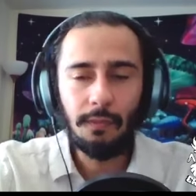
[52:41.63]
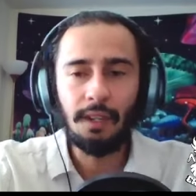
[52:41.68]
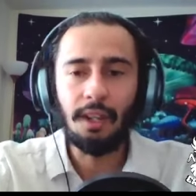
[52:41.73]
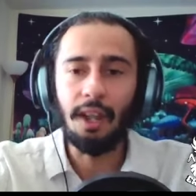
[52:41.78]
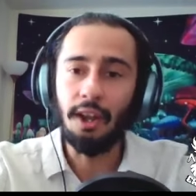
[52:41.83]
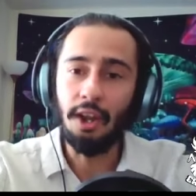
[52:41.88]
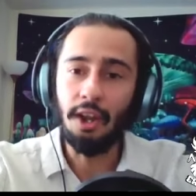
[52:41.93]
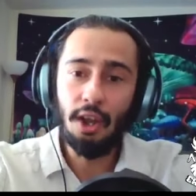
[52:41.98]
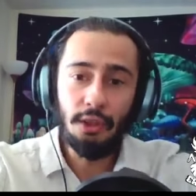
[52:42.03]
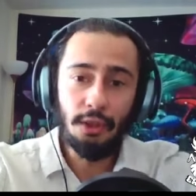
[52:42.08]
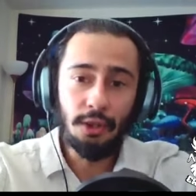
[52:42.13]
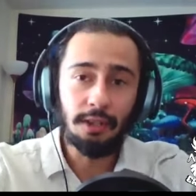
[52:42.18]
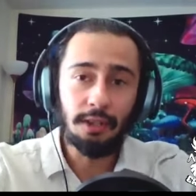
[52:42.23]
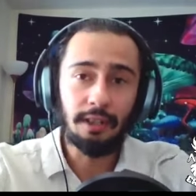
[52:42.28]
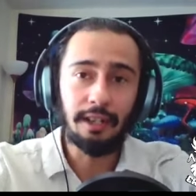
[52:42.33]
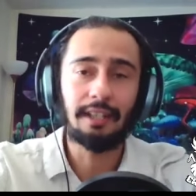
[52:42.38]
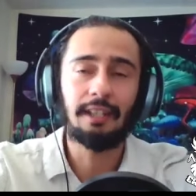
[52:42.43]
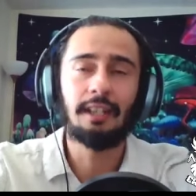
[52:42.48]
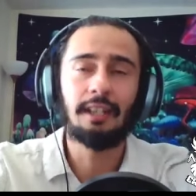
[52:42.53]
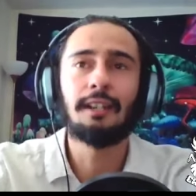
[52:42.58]
another
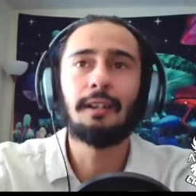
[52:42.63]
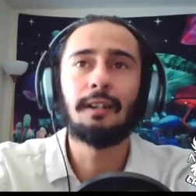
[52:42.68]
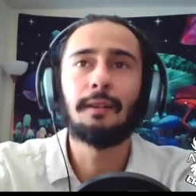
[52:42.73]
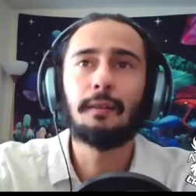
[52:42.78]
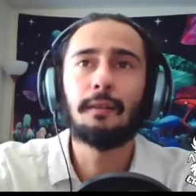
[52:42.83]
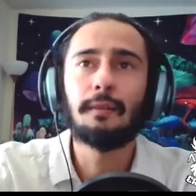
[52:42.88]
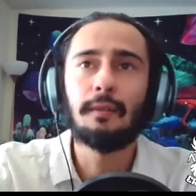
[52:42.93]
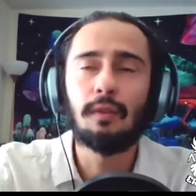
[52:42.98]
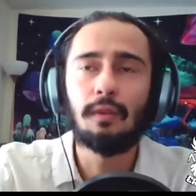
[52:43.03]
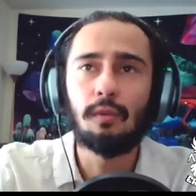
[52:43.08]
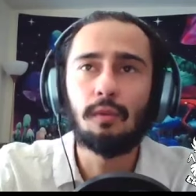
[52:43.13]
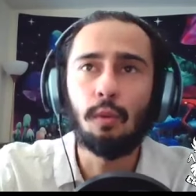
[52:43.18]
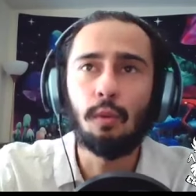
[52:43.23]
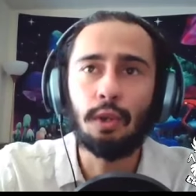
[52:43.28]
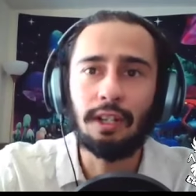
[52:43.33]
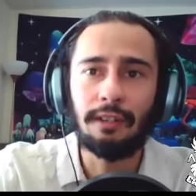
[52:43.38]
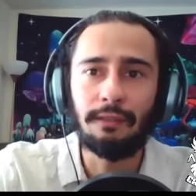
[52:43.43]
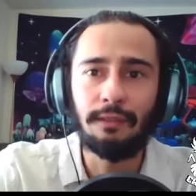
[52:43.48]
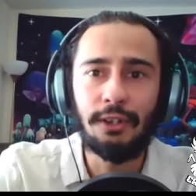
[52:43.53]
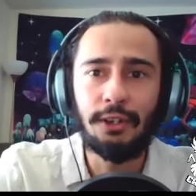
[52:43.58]
uh,
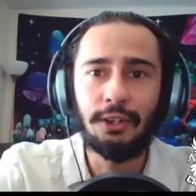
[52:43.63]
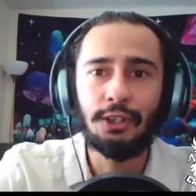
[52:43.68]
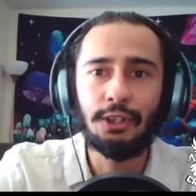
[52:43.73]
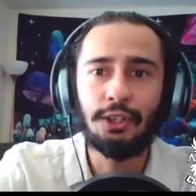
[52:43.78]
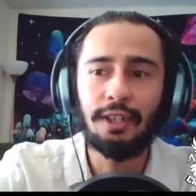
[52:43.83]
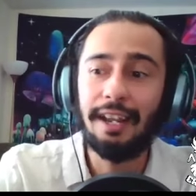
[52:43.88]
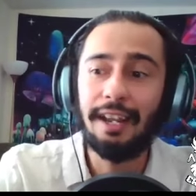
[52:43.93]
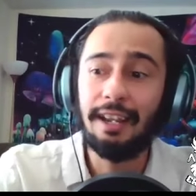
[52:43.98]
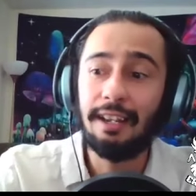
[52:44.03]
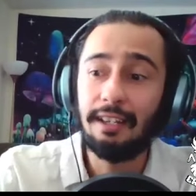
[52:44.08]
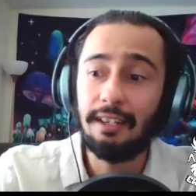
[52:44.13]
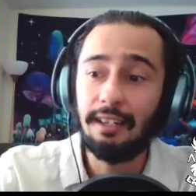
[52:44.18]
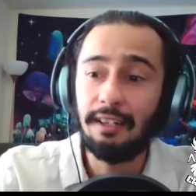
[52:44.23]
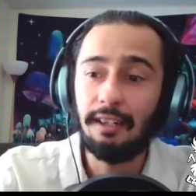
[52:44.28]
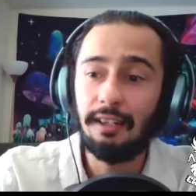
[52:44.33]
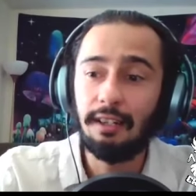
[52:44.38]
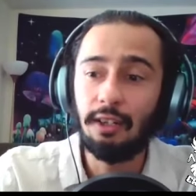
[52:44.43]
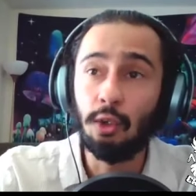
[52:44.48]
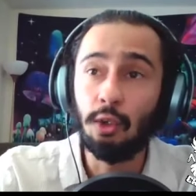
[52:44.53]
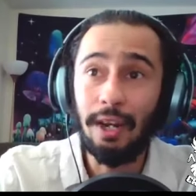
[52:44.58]
work of literature that
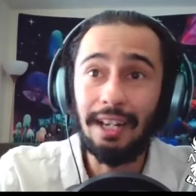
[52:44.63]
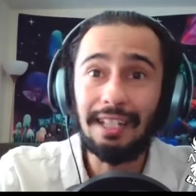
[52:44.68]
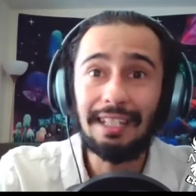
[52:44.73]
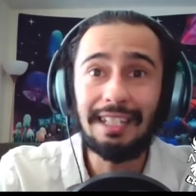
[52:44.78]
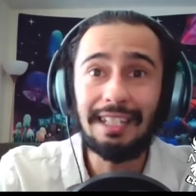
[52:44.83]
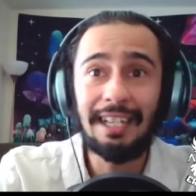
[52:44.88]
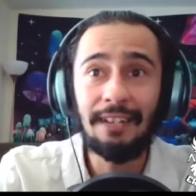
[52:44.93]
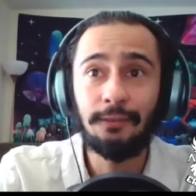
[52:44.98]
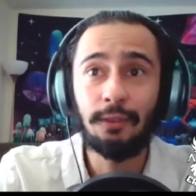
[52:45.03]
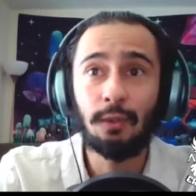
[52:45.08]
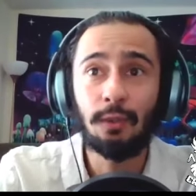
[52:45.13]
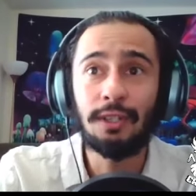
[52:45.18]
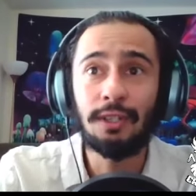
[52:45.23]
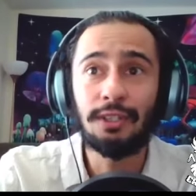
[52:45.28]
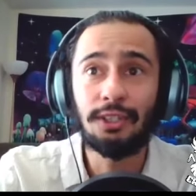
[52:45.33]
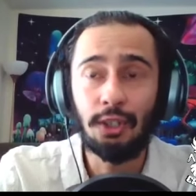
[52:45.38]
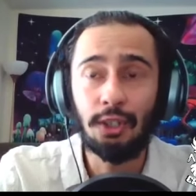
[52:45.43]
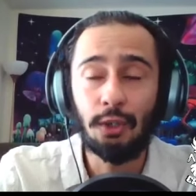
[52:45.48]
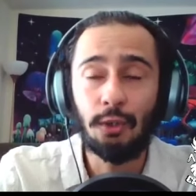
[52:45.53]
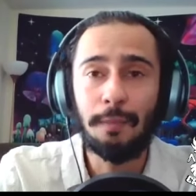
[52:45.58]
greatly
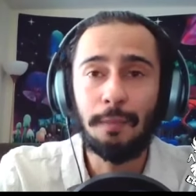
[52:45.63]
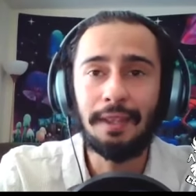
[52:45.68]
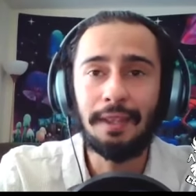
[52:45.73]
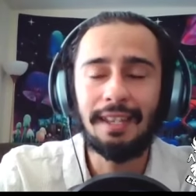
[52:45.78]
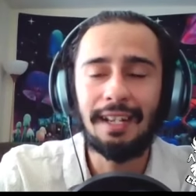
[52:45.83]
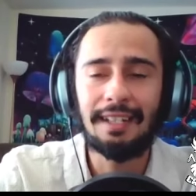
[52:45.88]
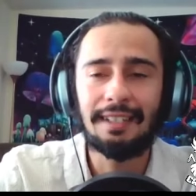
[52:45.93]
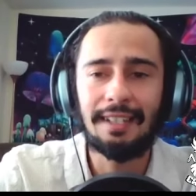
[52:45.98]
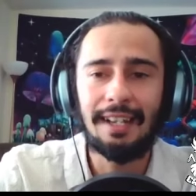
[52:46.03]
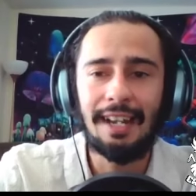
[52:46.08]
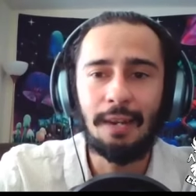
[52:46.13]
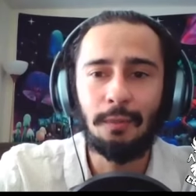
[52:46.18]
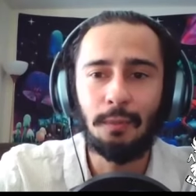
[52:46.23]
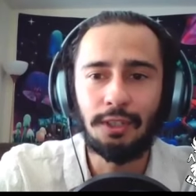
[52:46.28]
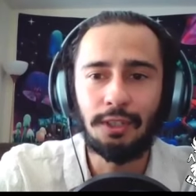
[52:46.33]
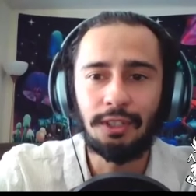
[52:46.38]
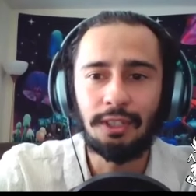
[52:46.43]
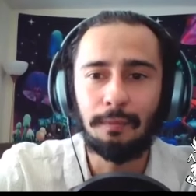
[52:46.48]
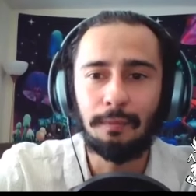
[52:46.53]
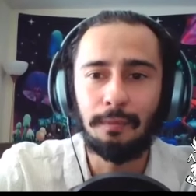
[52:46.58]
influenced europe at that time
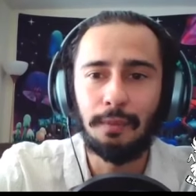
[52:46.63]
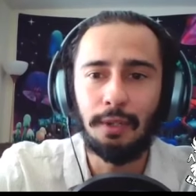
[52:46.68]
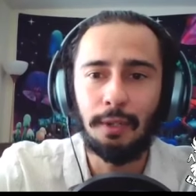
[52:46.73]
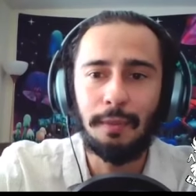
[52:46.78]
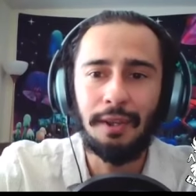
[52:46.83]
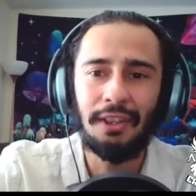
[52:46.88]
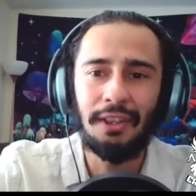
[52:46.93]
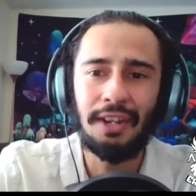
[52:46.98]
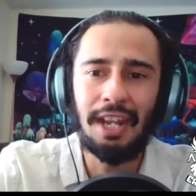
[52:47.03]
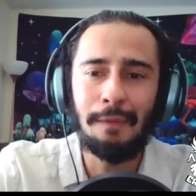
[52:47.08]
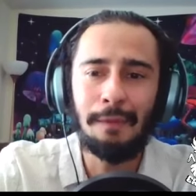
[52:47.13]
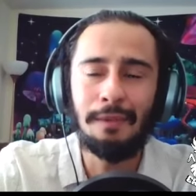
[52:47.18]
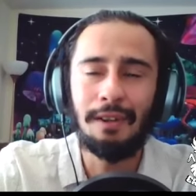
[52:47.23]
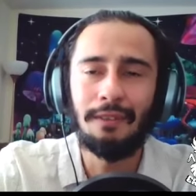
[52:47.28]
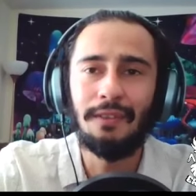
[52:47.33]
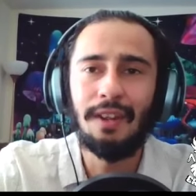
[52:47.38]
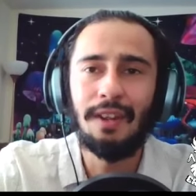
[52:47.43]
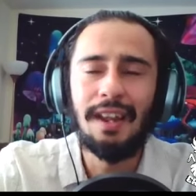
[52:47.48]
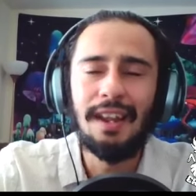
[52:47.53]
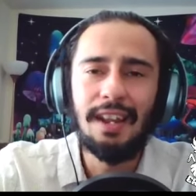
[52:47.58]
was a book by the name
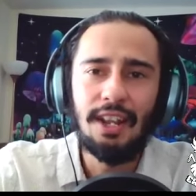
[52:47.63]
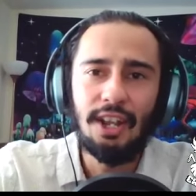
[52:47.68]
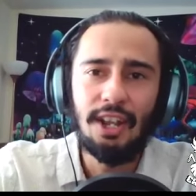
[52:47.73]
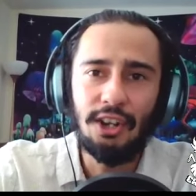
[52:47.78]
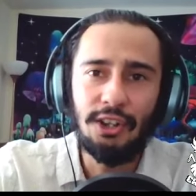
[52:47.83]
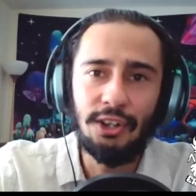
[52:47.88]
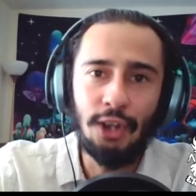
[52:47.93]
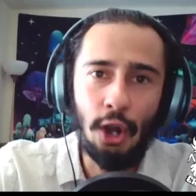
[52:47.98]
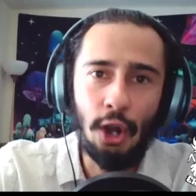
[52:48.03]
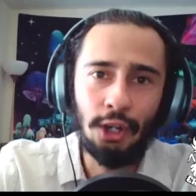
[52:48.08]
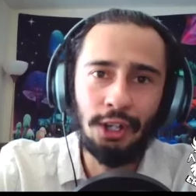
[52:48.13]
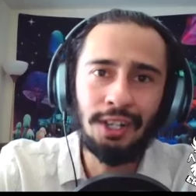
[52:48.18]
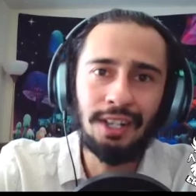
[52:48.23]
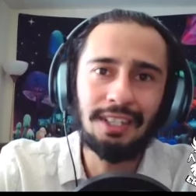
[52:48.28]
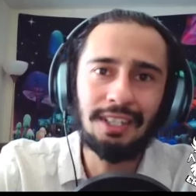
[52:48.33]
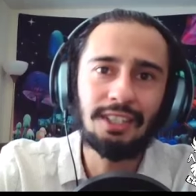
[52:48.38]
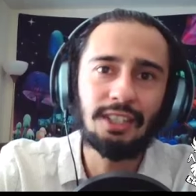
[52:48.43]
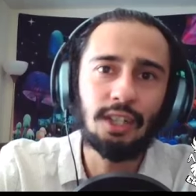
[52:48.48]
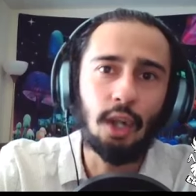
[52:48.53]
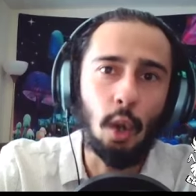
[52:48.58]
of
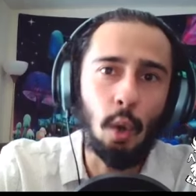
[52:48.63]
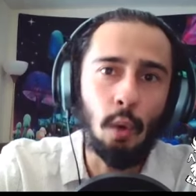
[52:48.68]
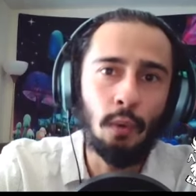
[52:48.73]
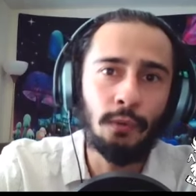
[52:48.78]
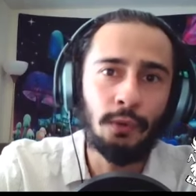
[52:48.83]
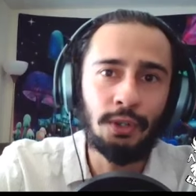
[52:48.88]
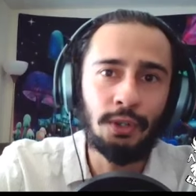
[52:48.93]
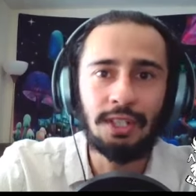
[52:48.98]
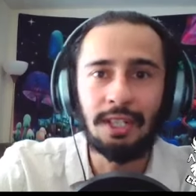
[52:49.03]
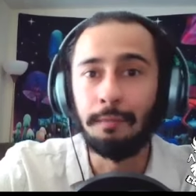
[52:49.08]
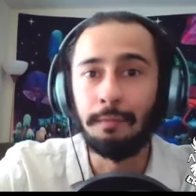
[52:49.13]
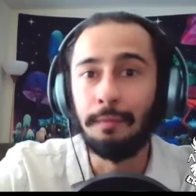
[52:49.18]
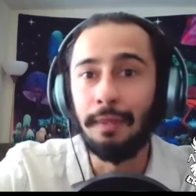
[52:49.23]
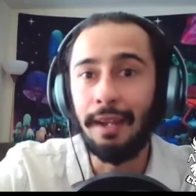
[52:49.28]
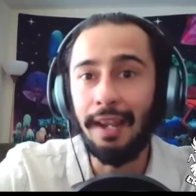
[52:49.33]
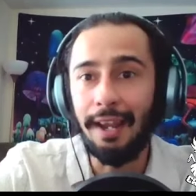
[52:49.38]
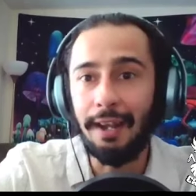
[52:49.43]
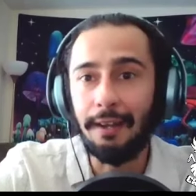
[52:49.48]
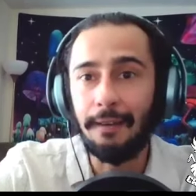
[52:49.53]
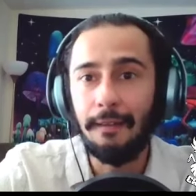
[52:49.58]
darkness over
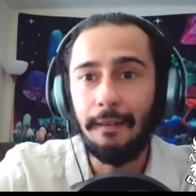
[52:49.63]
tibet